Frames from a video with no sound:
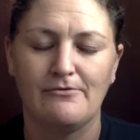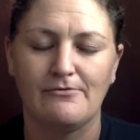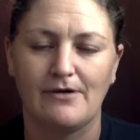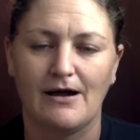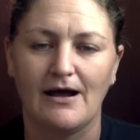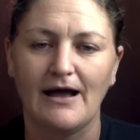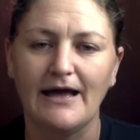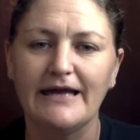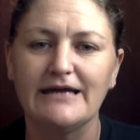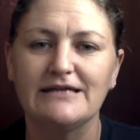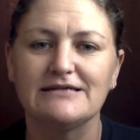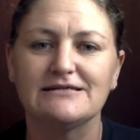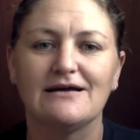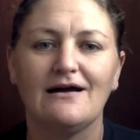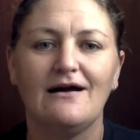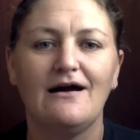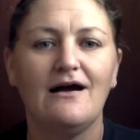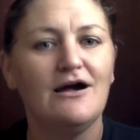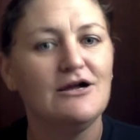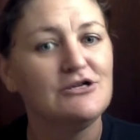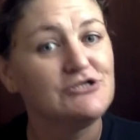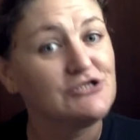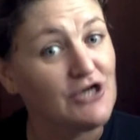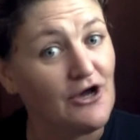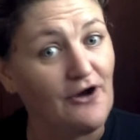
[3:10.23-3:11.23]
Right?
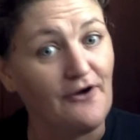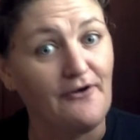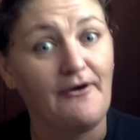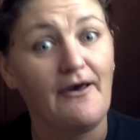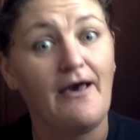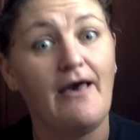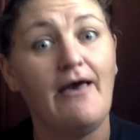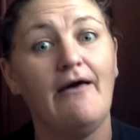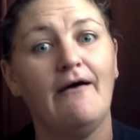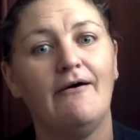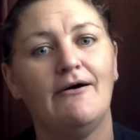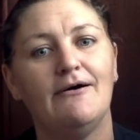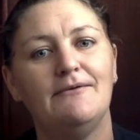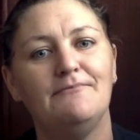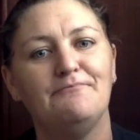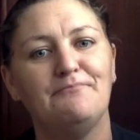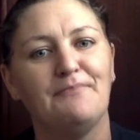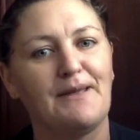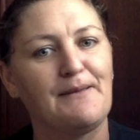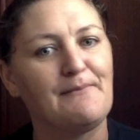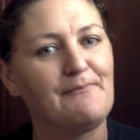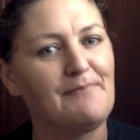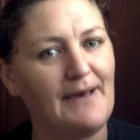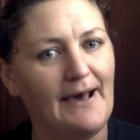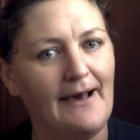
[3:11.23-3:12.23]
So
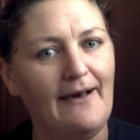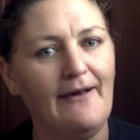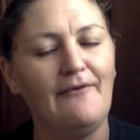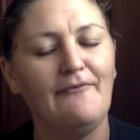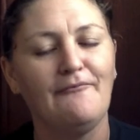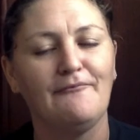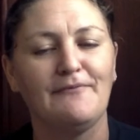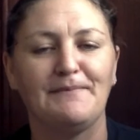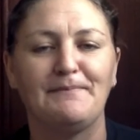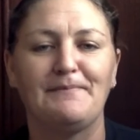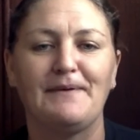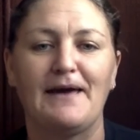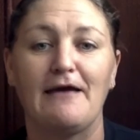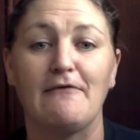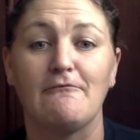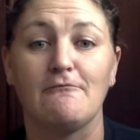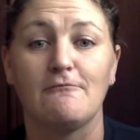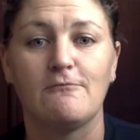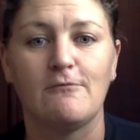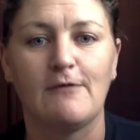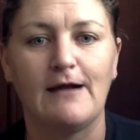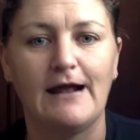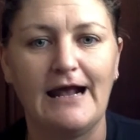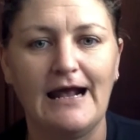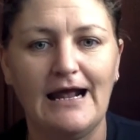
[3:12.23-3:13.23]
remember, we're being
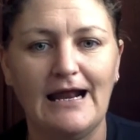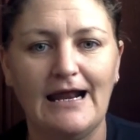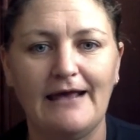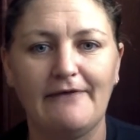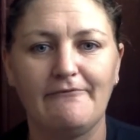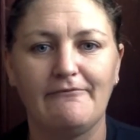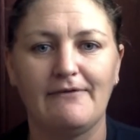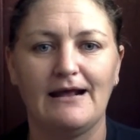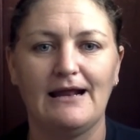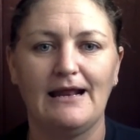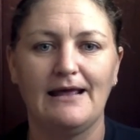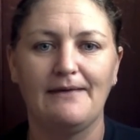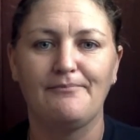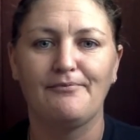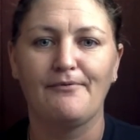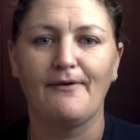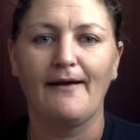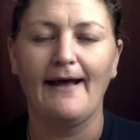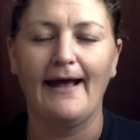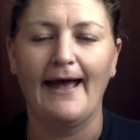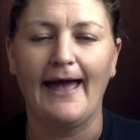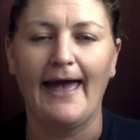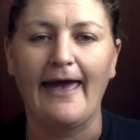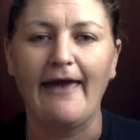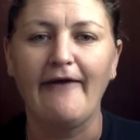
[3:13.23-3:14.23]
really, really
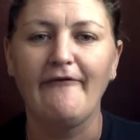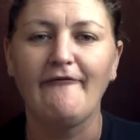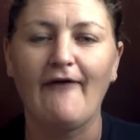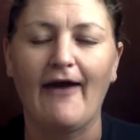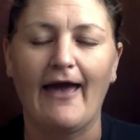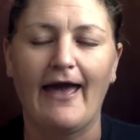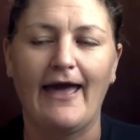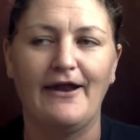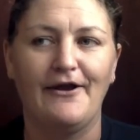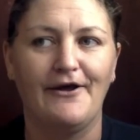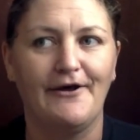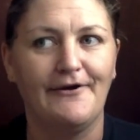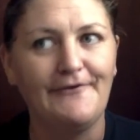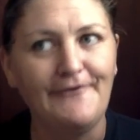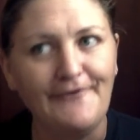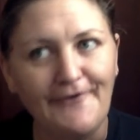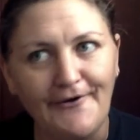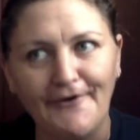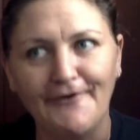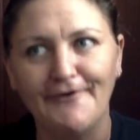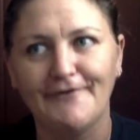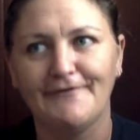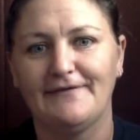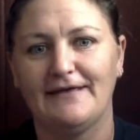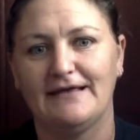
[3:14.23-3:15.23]
brave, and I
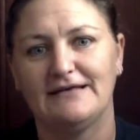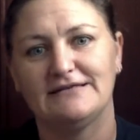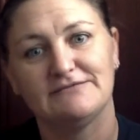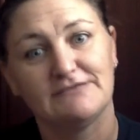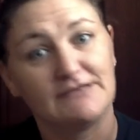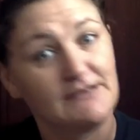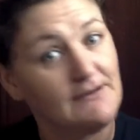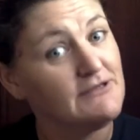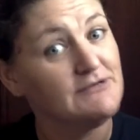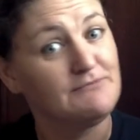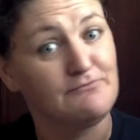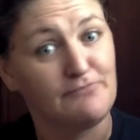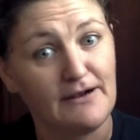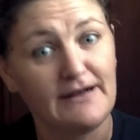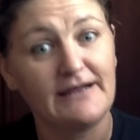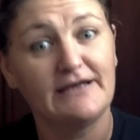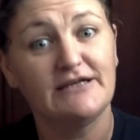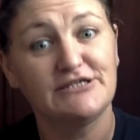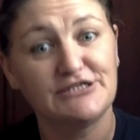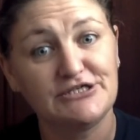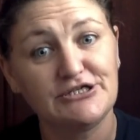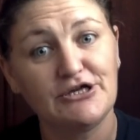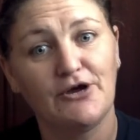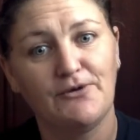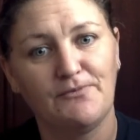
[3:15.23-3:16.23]
know that pretty
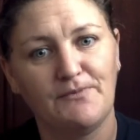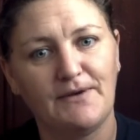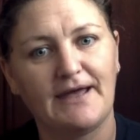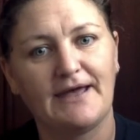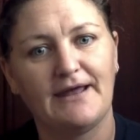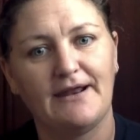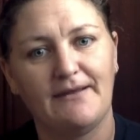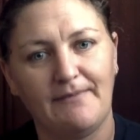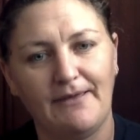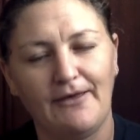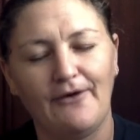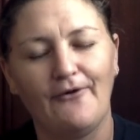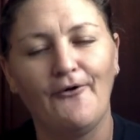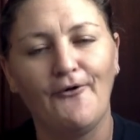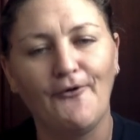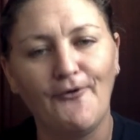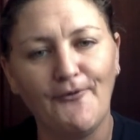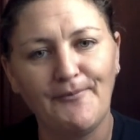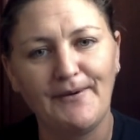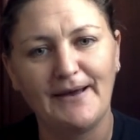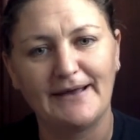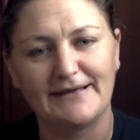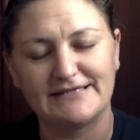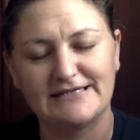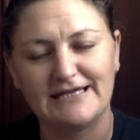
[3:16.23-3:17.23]
soon we're going to be
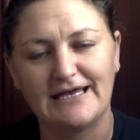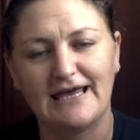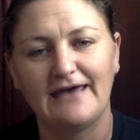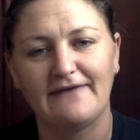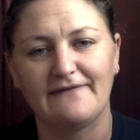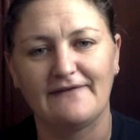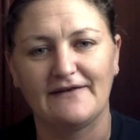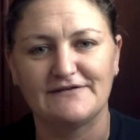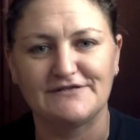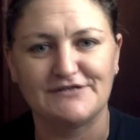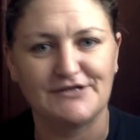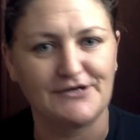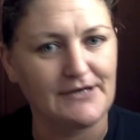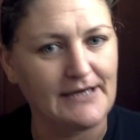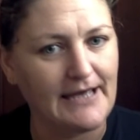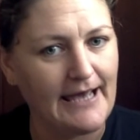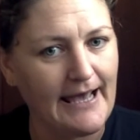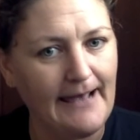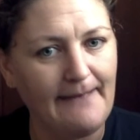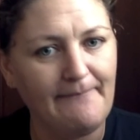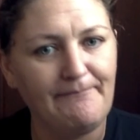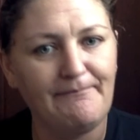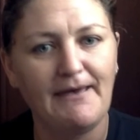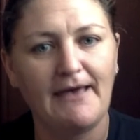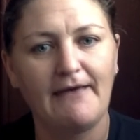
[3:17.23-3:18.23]
all back together. So
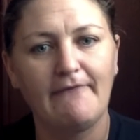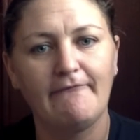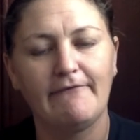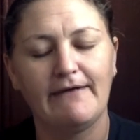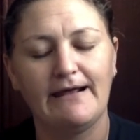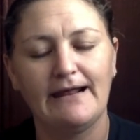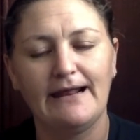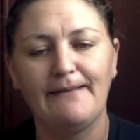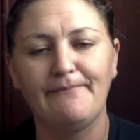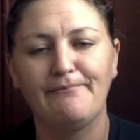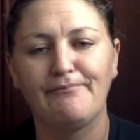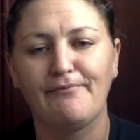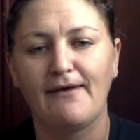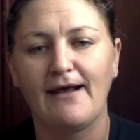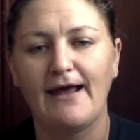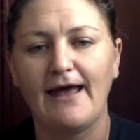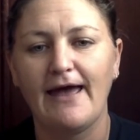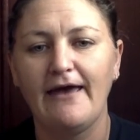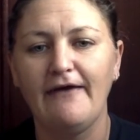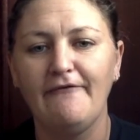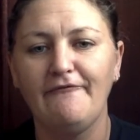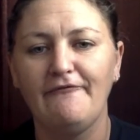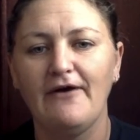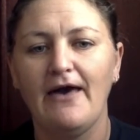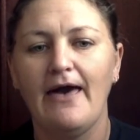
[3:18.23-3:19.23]
keep being really
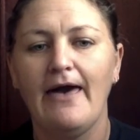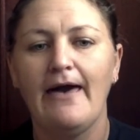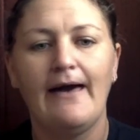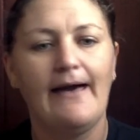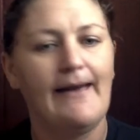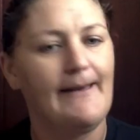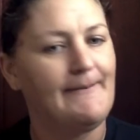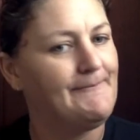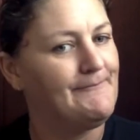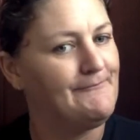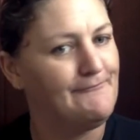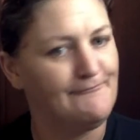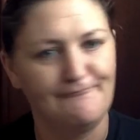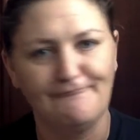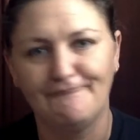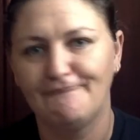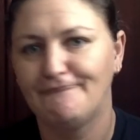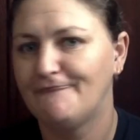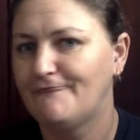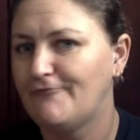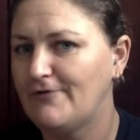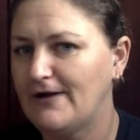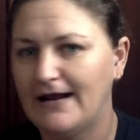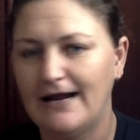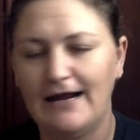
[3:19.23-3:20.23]
brave and
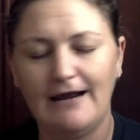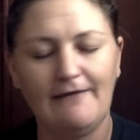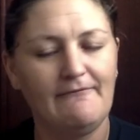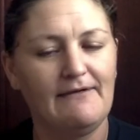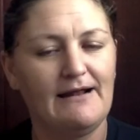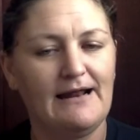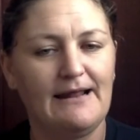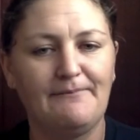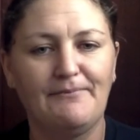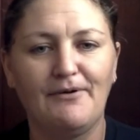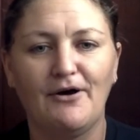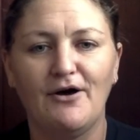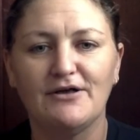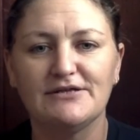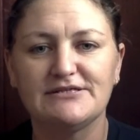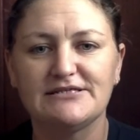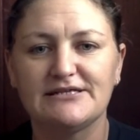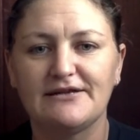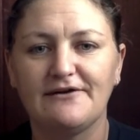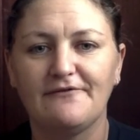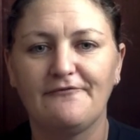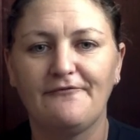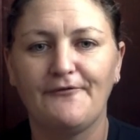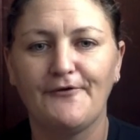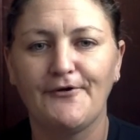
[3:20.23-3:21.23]
really, really
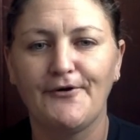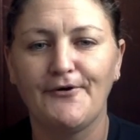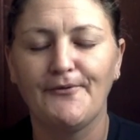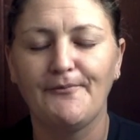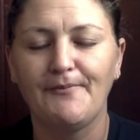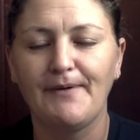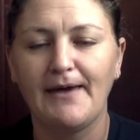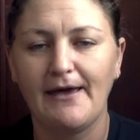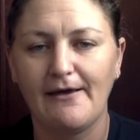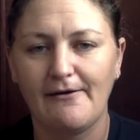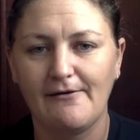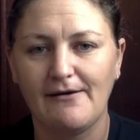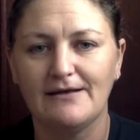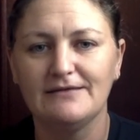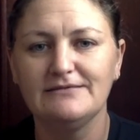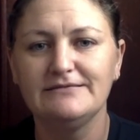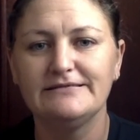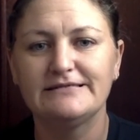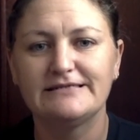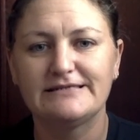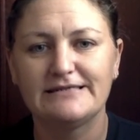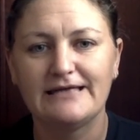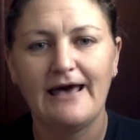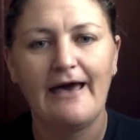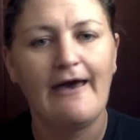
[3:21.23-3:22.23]
positive for your
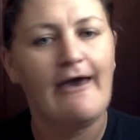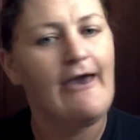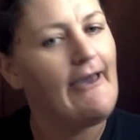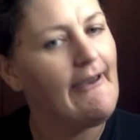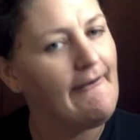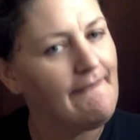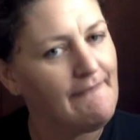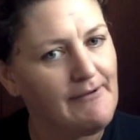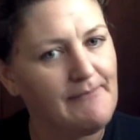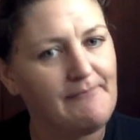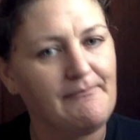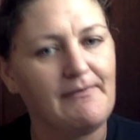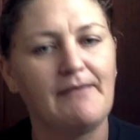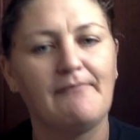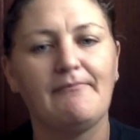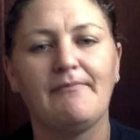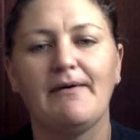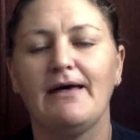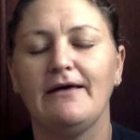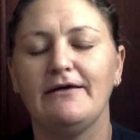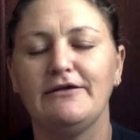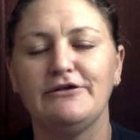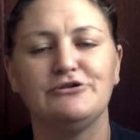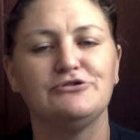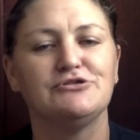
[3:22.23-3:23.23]
parents. And
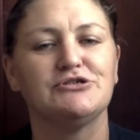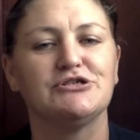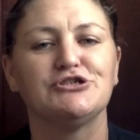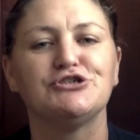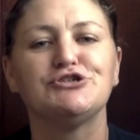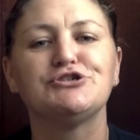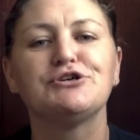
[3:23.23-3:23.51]
remember, you